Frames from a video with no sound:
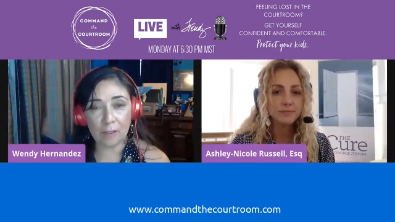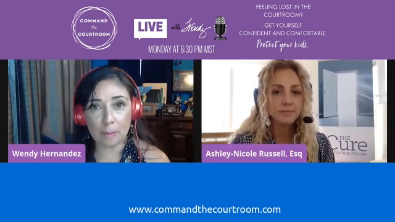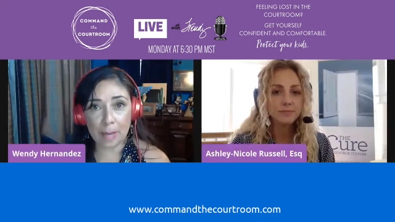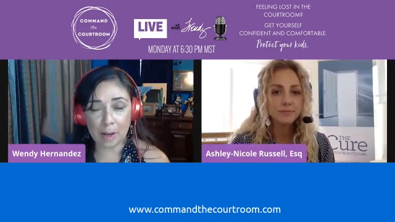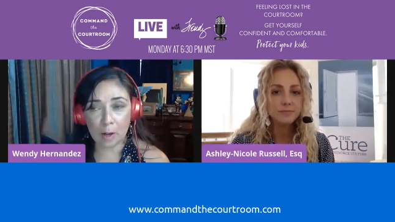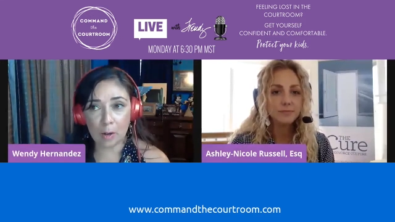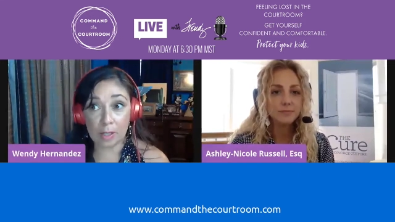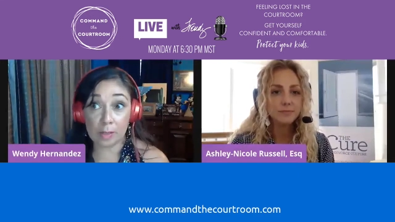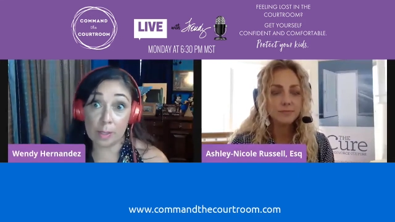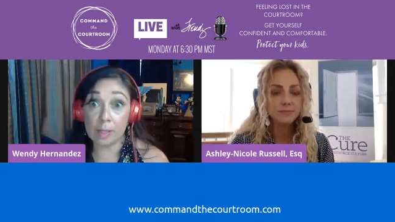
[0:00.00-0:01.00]
Speaker 1: if a
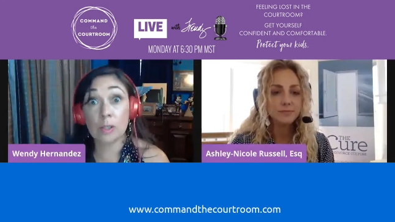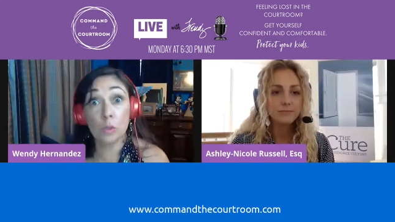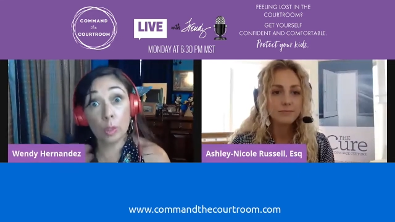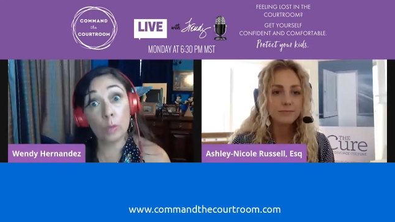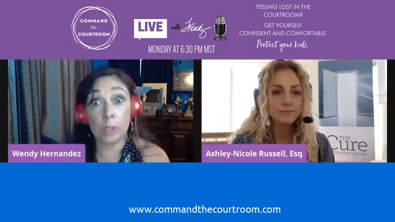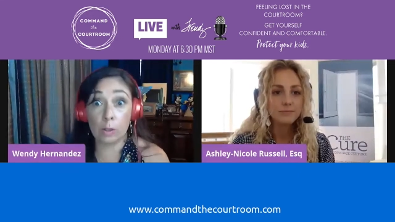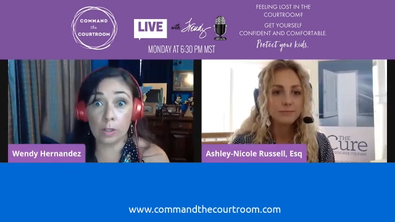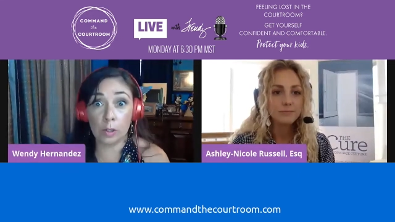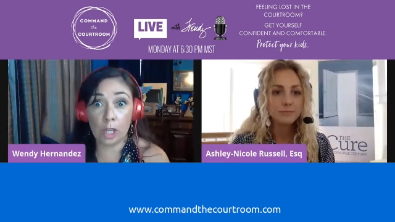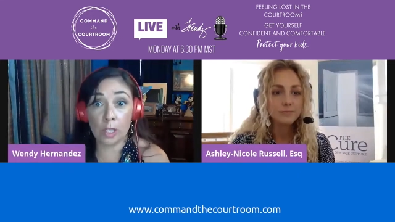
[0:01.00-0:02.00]
parent isn't doing what you're
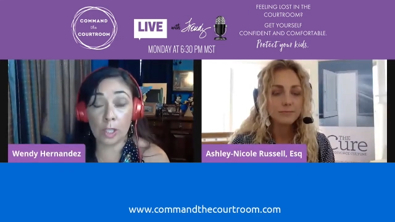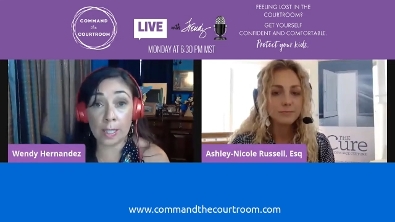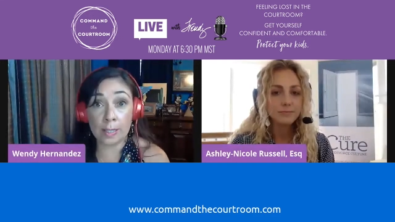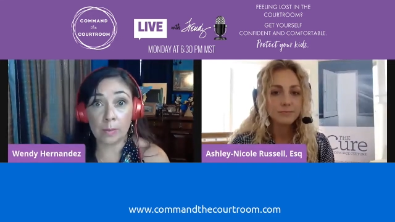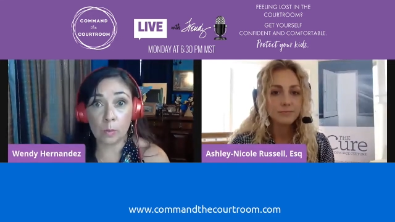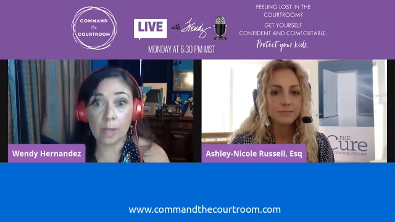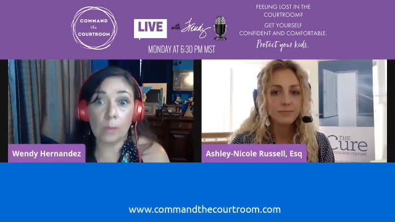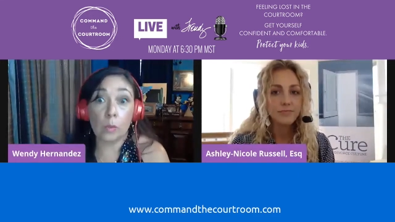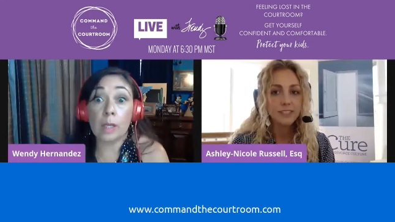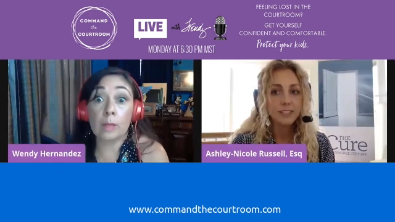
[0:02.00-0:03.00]
suggesting? What
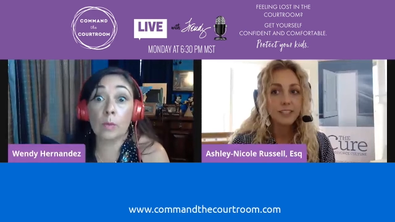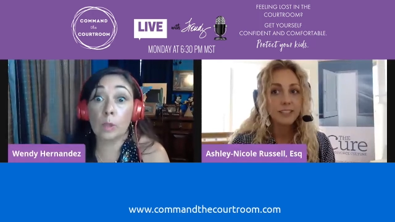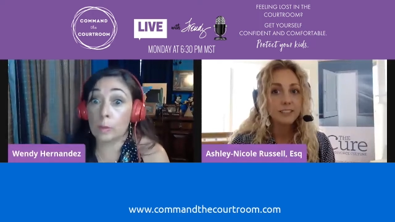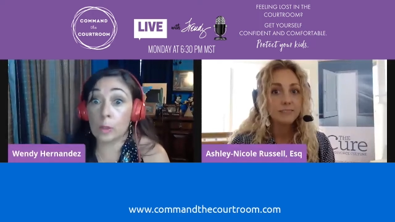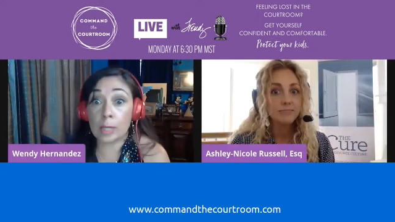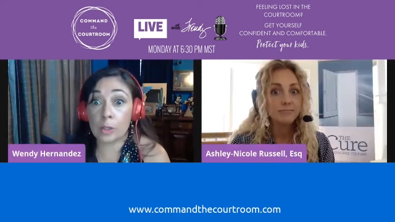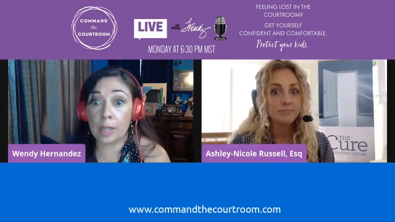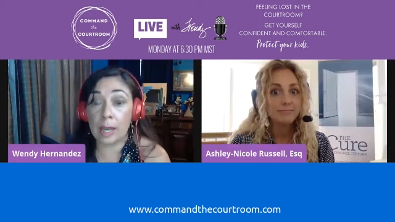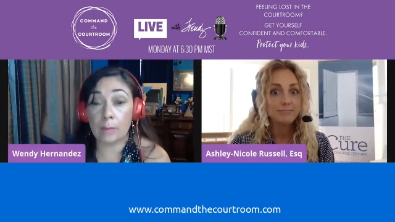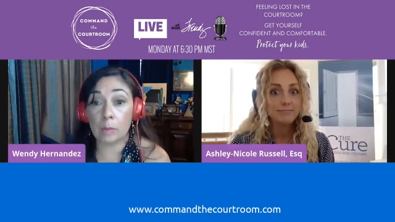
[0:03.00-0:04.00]
what could potentially
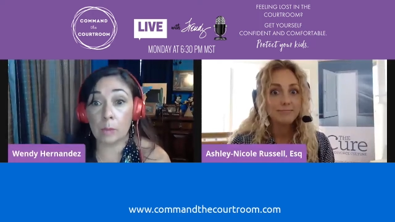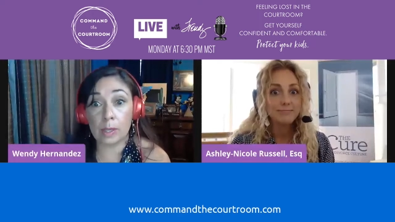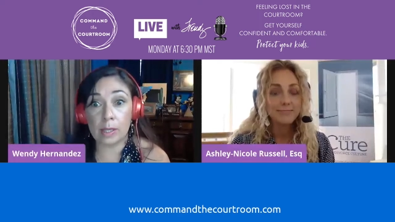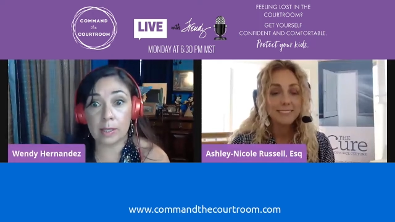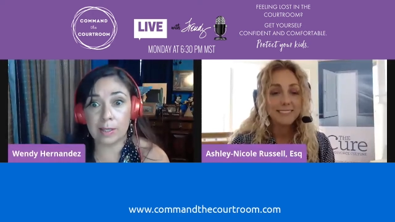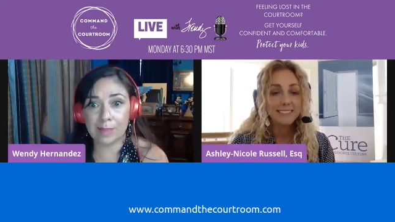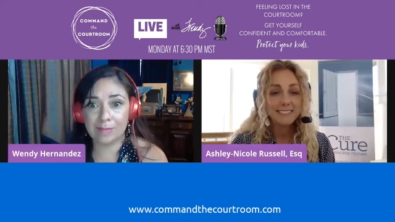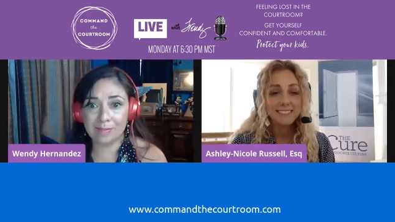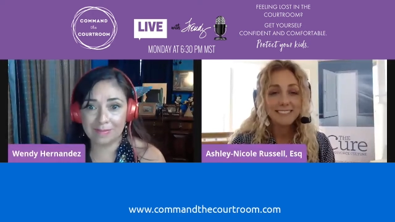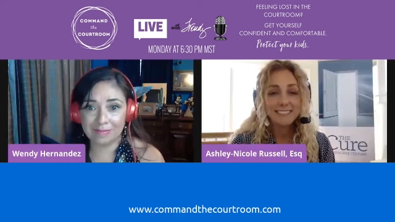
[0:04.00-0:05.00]
happen with the kids?
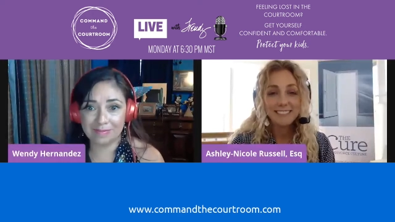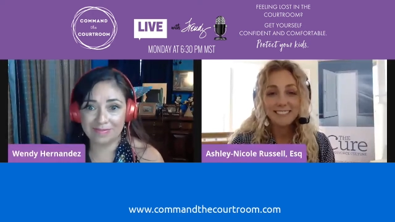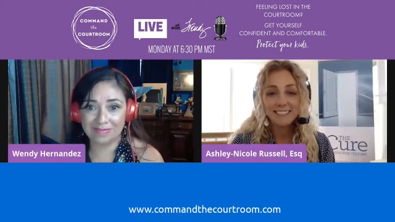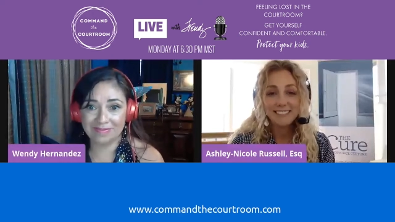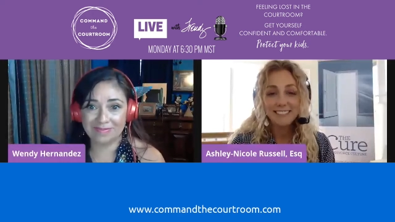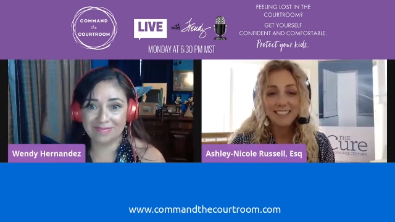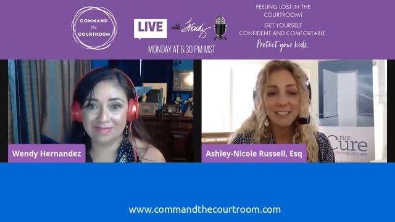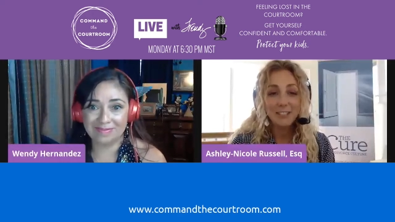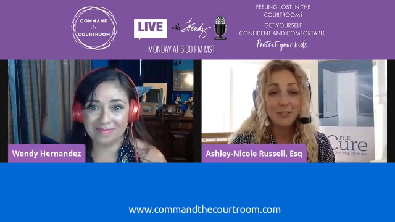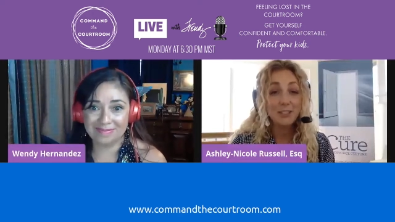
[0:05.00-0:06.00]

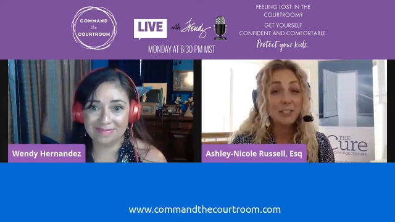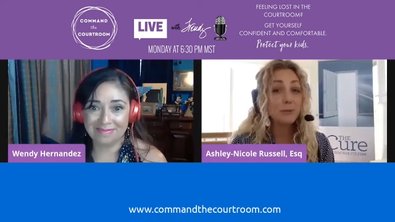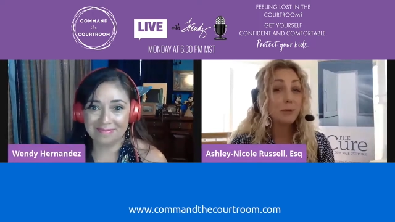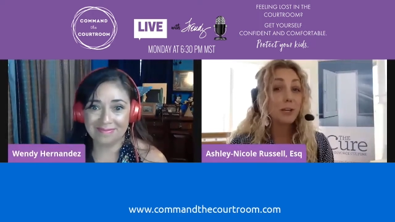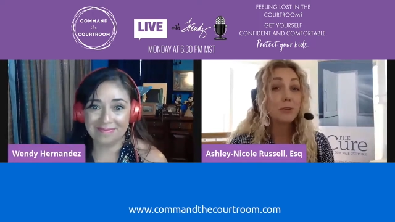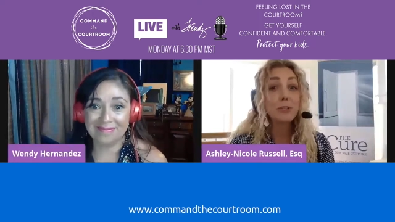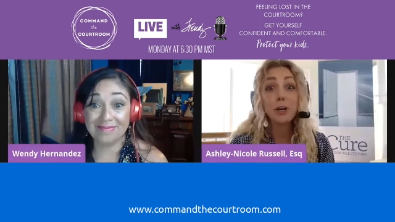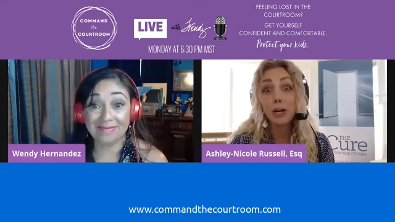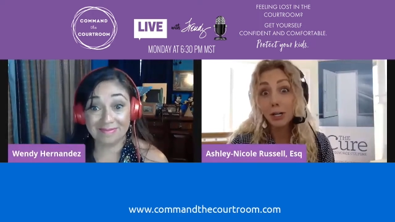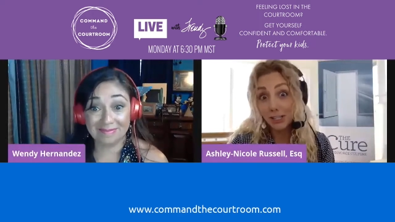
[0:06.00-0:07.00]
Speaker 2: so this is where we go
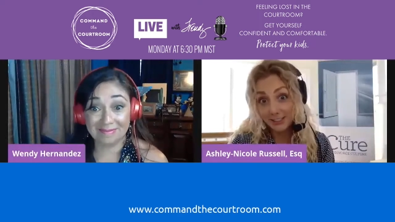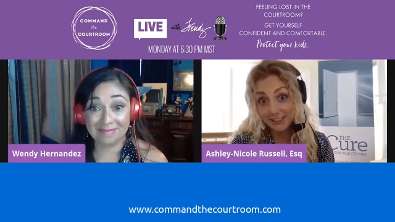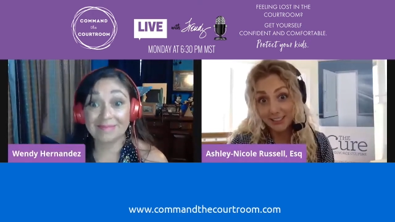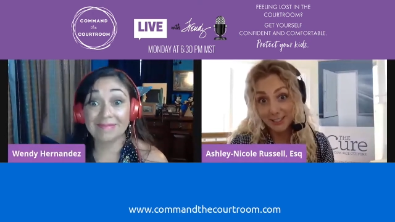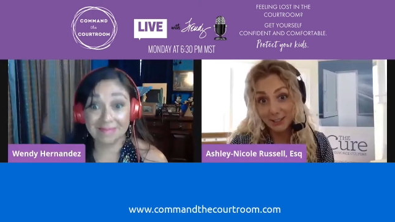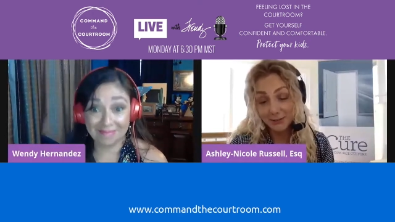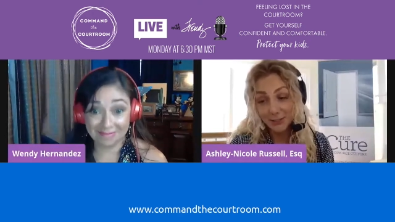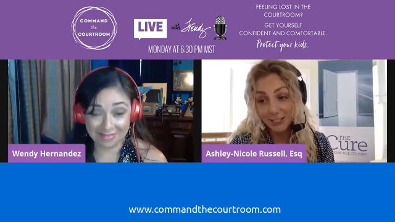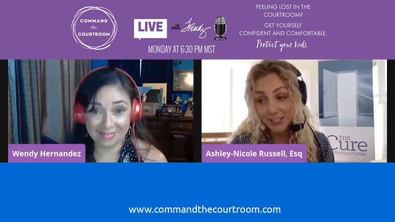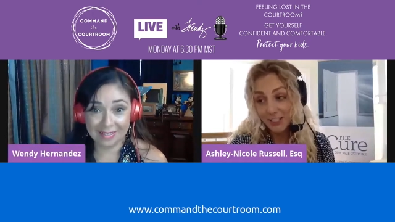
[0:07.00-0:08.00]
dark in this
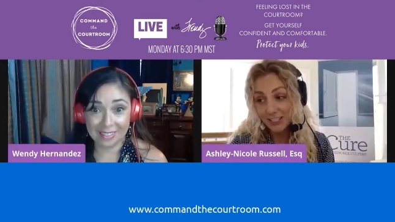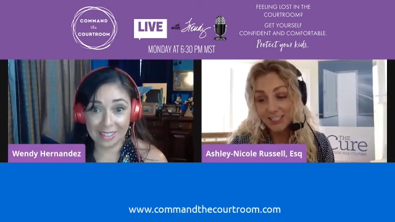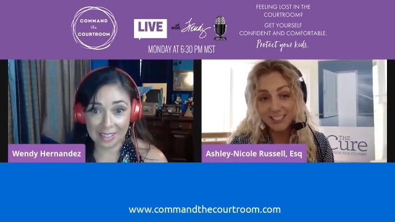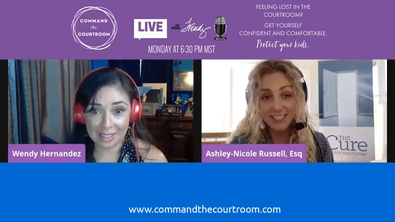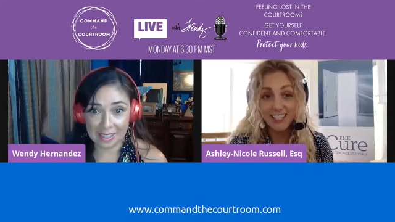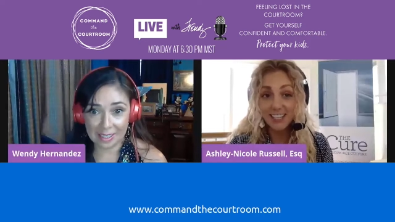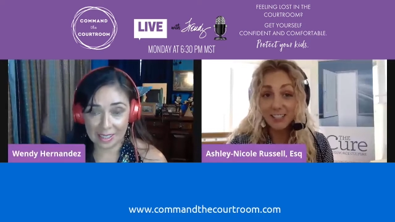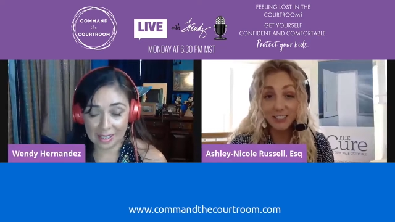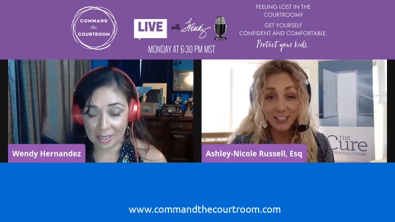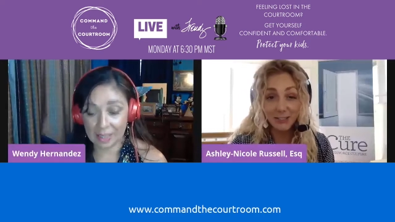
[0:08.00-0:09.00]
conversation because it's not
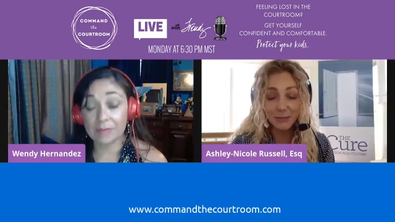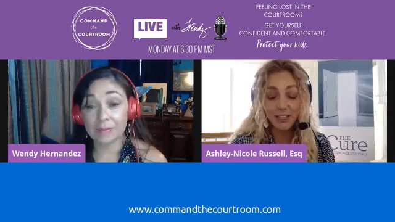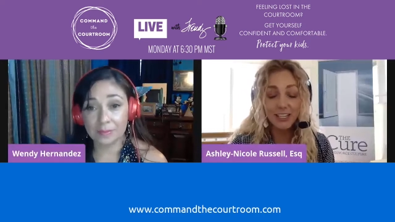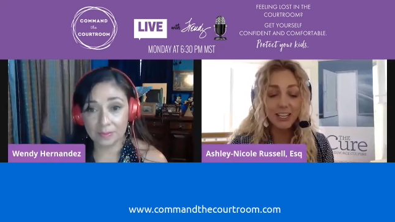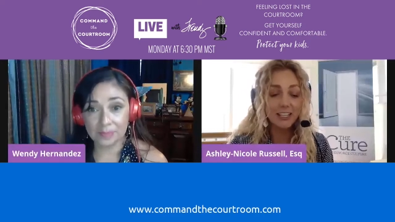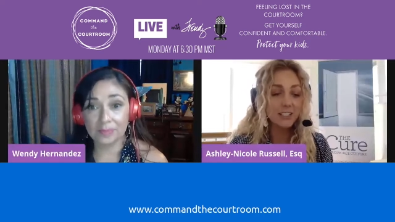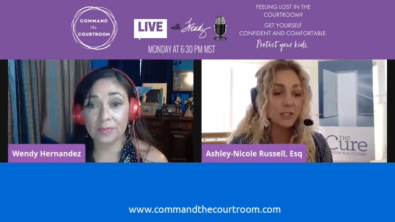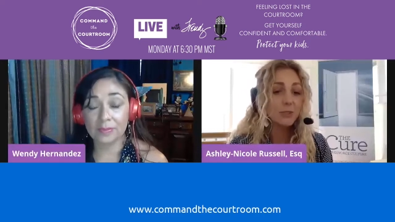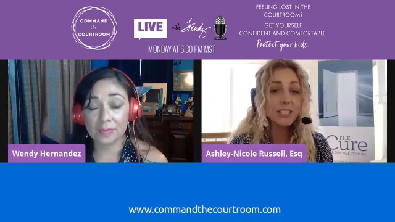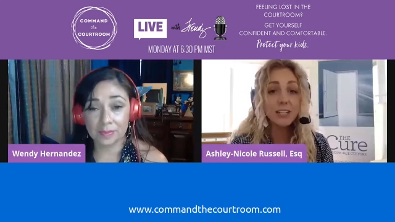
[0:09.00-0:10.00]
good. But uh, the
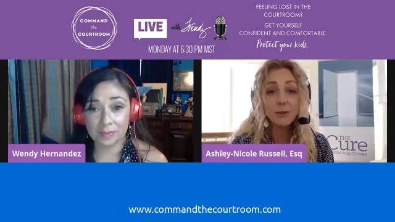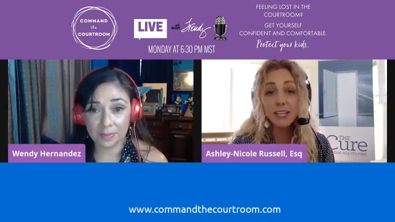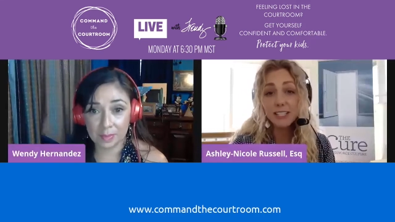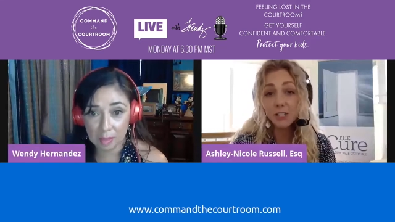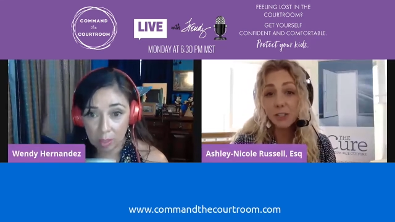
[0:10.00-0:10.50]
suicide rate is